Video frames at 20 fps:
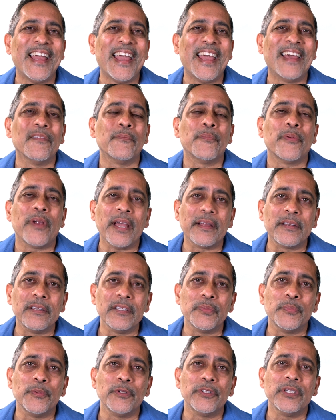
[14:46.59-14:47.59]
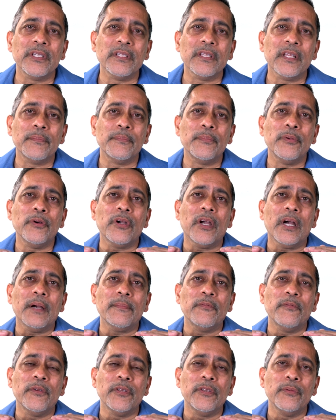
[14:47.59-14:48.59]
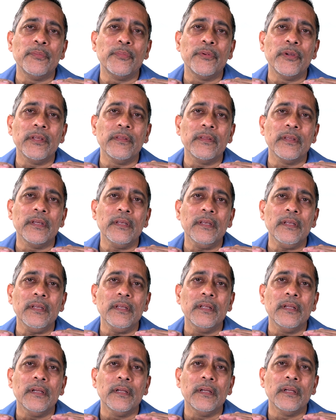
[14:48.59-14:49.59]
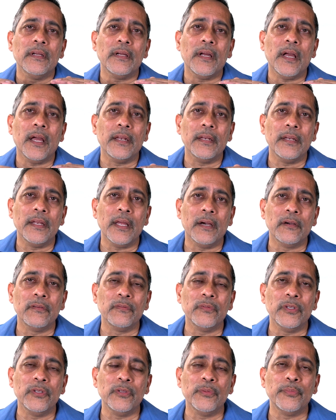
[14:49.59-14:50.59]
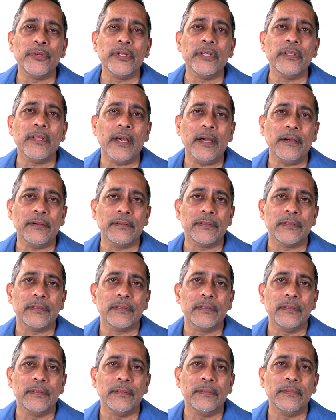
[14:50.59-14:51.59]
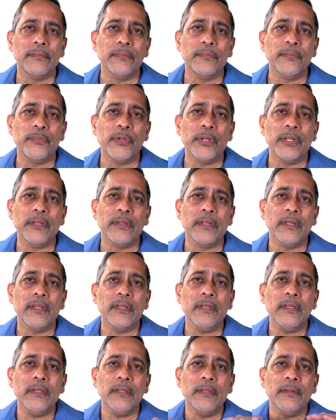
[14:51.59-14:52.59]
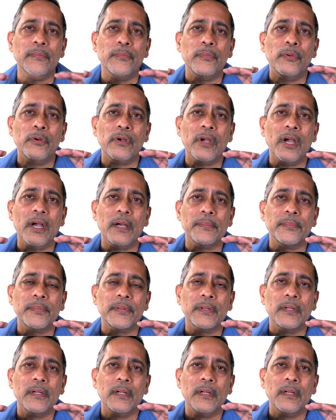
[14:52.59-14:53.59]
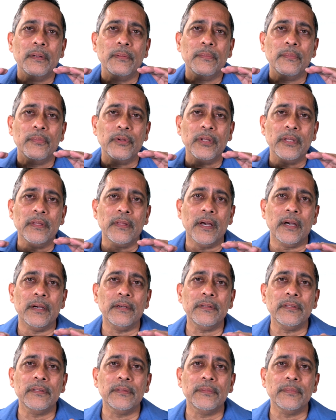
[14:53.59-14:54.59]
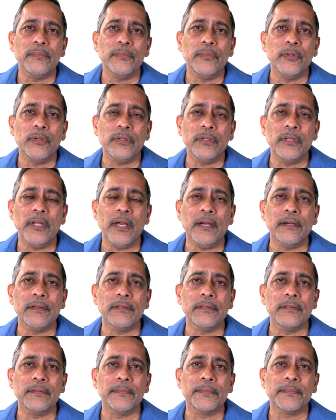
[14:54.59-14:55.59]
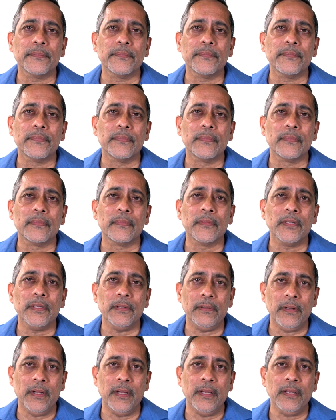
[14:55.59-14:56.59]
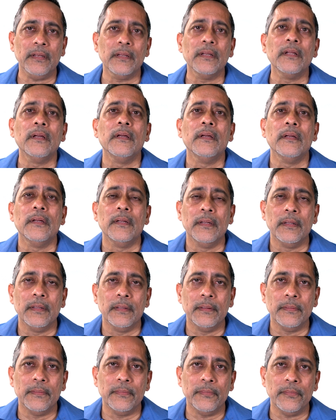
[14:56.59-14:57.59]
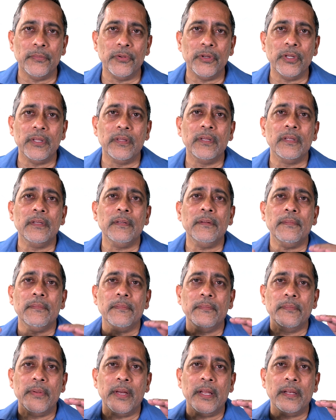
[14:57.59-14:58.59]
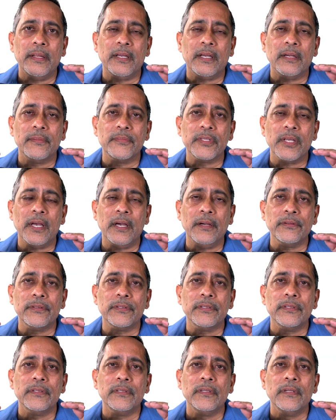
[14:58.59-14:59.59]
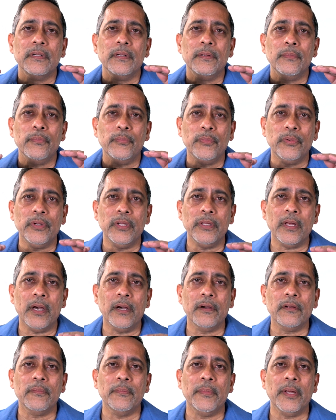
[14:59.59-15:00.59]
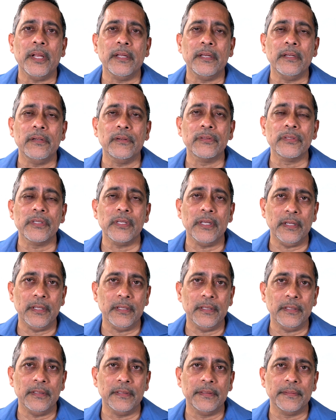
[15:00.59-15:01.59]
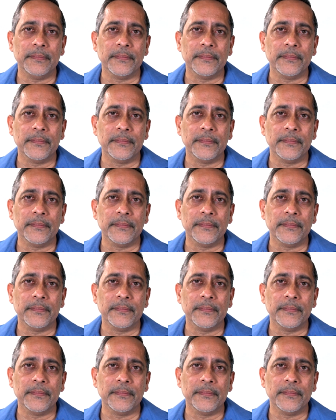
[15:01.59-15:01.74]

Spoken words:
and practice pushing that book up when you breathe in and down when you breathe out. Breathe in, book up. Breathe out, book down. Right? Breathe in, belly comes out. Breathe out, belly goes in.